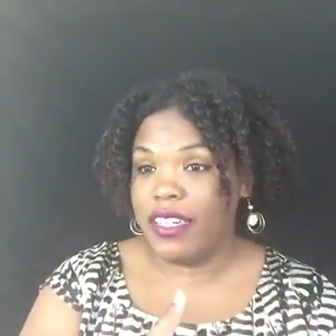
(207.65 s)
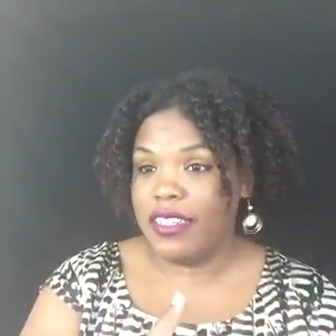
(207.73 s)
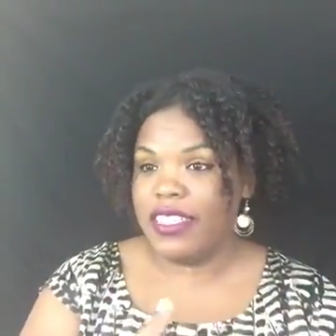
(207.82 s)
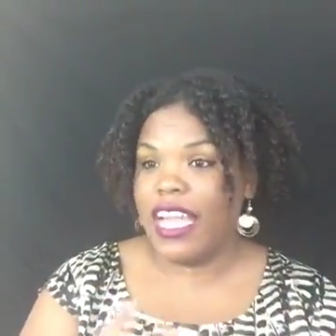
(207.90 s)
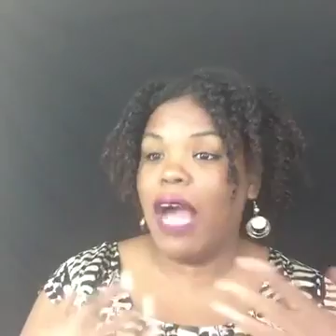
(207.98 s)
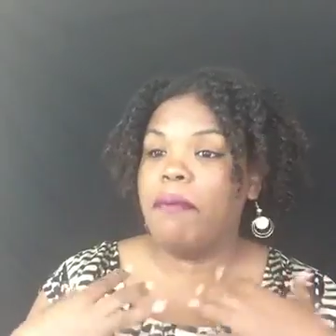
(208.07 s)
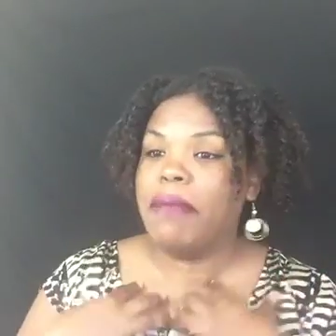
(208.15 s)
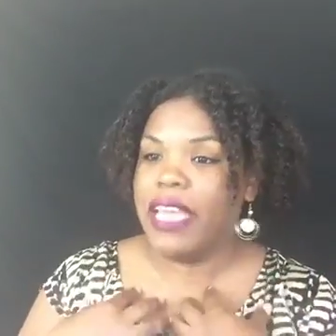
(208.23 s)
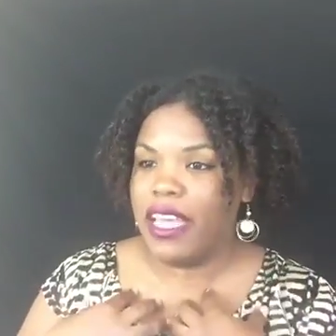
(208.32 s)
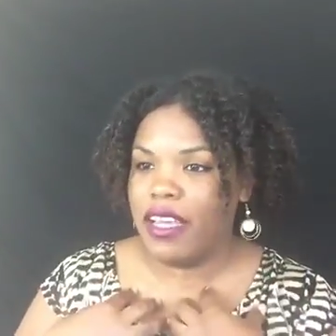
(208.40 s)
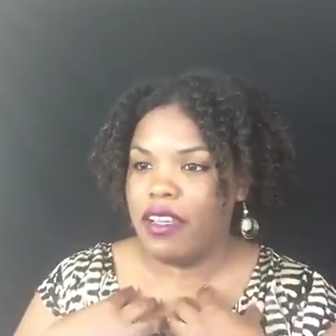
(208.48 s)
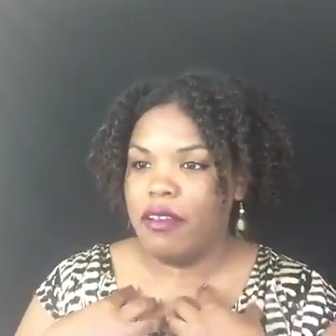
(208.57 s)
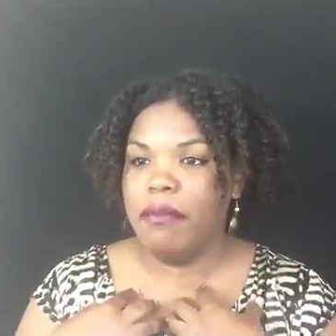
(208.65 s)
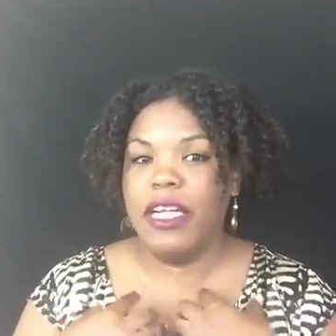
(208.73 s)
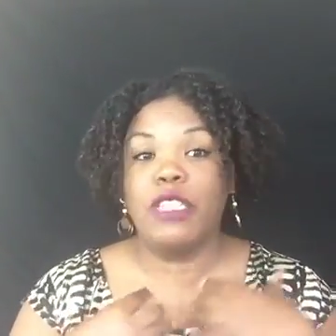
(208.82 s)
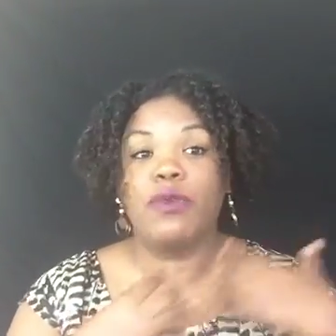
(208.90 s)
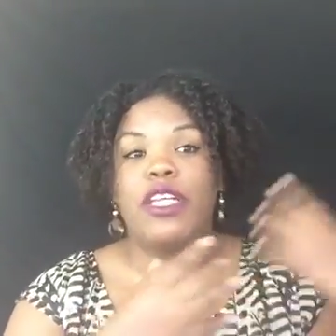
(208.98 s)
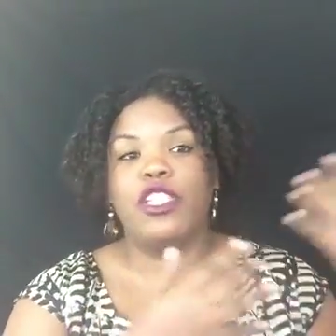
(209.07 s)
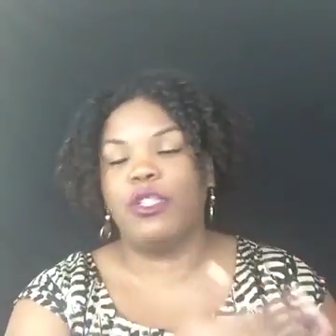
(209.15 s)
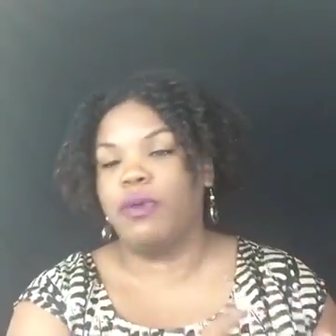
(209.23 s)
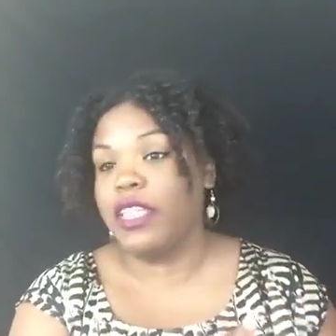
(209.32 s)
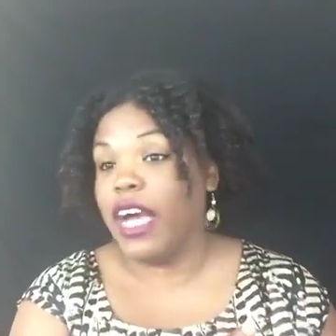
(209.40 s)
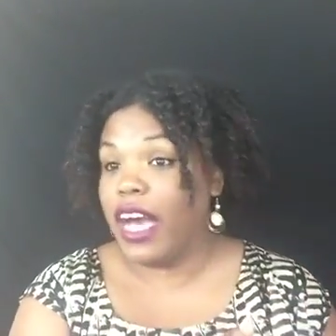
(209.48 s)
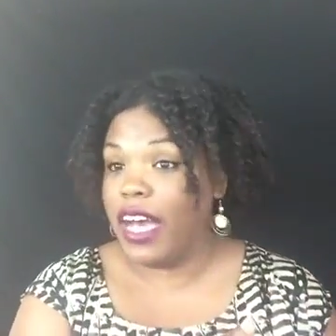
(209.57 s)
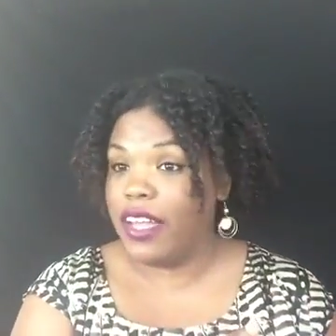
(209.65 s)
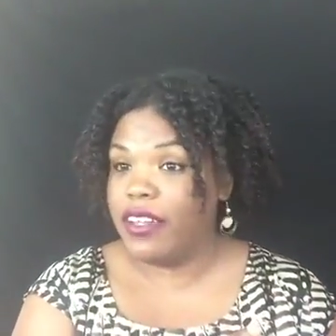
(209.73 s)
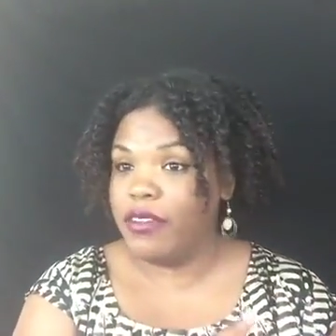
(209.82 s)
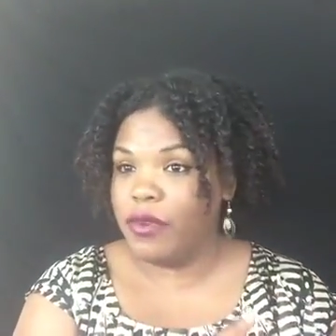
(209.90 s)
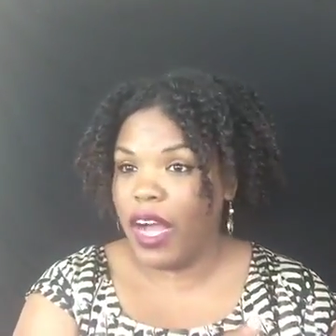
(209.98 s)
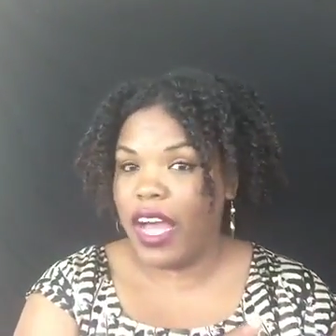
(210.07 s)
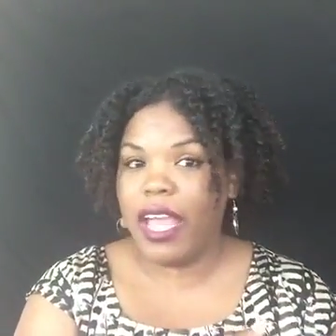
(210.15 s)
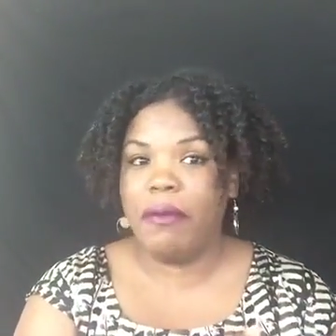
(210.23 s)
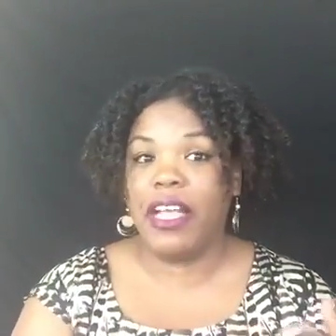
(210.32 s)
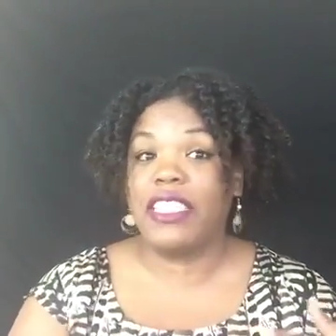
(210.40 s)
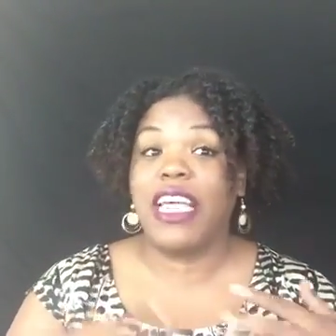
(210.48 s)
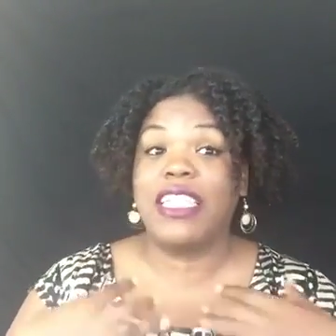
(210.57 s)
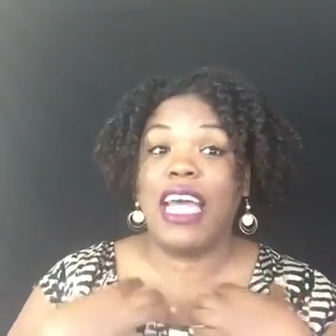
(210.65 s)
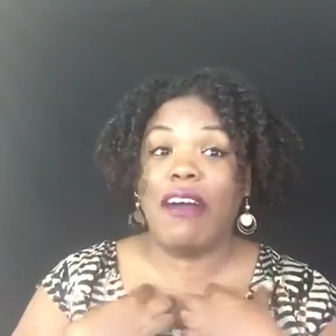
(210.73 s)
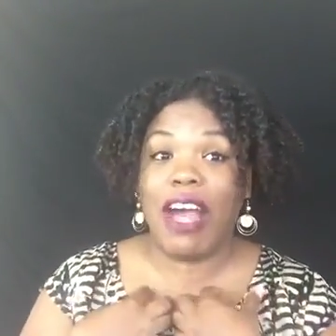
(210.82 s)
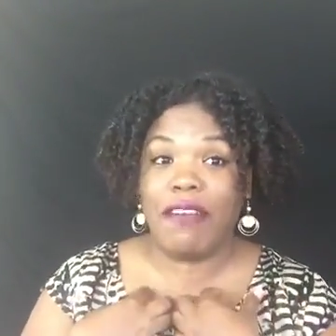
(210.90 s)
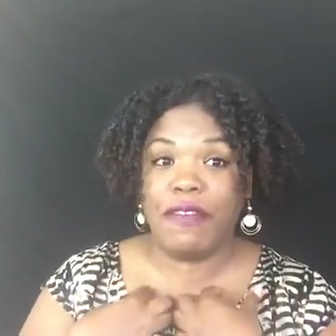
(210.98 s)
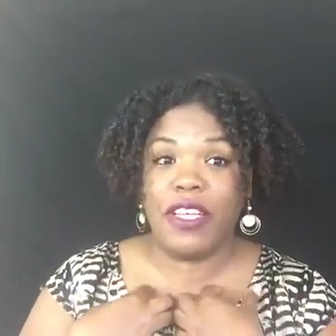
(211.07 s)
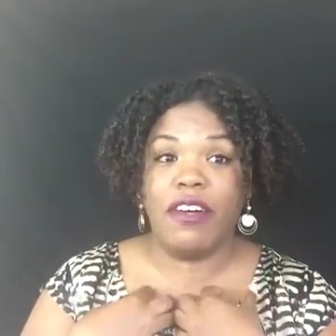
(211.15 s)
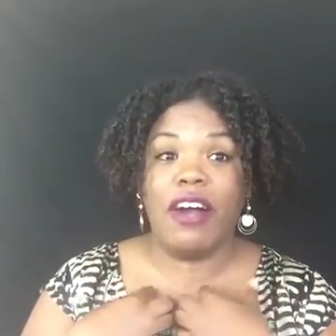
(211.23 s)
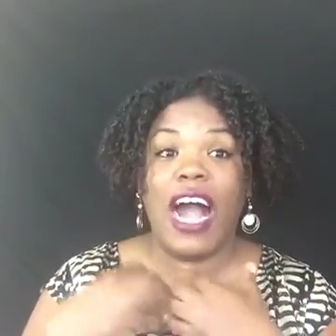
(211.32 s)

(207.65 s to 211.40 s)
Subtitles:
Not me, but his relationship with God, right? Because that's how I feel.